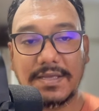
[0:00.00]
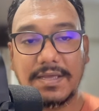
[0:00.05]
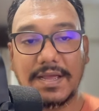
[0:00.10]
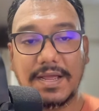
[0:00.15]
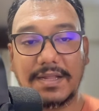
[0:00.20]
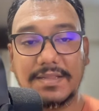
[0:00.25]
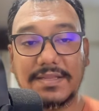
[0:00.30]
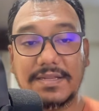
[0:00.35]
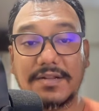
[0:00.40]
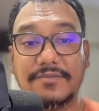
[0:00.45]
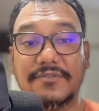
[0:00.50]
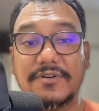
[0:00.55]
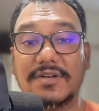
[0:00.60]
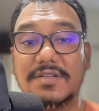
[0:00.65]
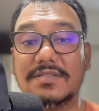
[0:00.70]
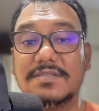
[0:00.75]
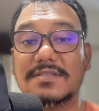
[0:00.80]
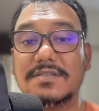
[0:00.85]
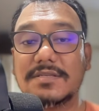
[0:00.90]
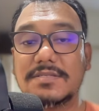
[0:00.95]
And then if it
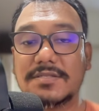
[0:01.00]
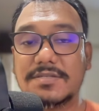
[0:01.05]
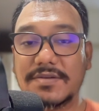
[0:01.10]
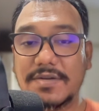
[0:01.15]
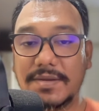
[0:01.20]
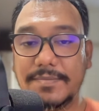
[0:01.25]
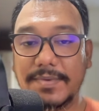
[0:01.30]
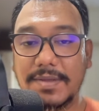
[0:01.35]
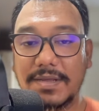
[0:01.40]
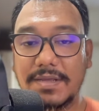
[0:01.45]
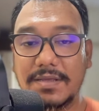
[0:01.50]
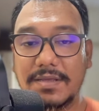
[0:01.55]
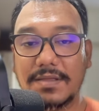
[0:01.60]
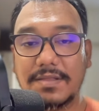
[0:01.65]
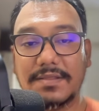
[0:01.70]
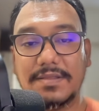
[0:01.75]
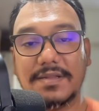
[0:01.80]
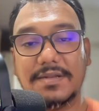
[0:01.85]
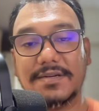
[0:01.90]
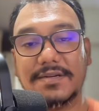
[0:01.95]
is streaming,
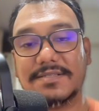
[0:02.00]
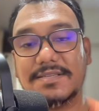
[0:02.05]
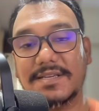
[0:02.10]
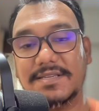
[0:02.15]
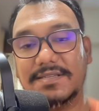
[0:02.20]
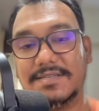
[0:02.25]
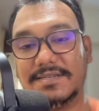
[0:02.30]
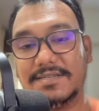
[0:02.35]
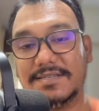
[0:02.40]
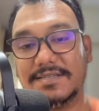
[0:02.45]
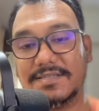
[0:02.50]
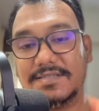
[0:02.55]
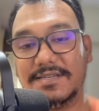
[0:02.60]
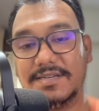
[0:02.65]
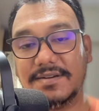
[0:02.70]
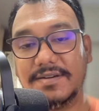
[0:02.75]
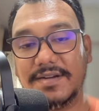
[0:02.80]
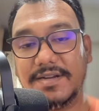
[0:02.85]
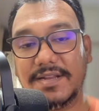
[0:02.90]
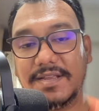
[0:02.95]
then it says it is
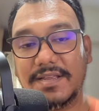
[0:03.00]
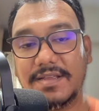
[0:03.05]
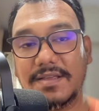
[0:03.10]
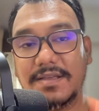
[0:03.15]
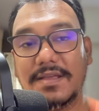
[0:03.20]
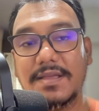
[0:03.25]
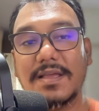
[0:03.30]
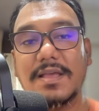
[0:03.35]
generating.